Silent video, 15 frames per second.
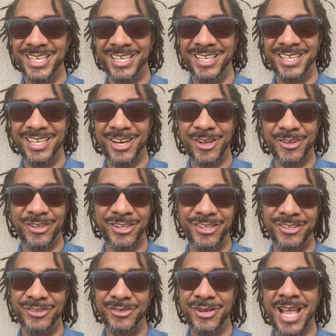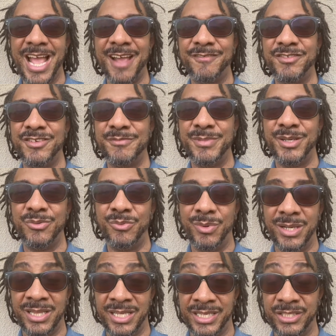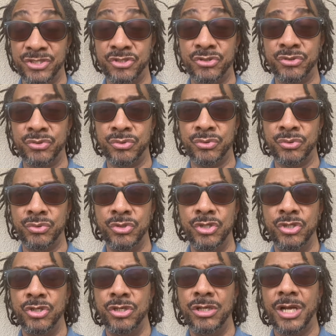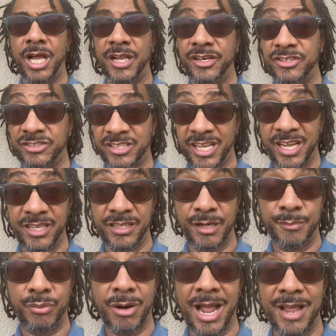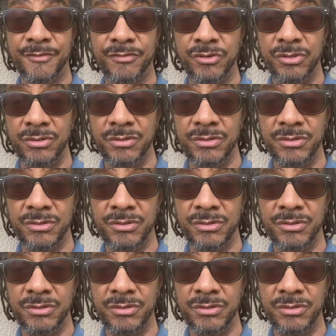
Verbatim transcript: you know, you have to be willing to understand they're prideful,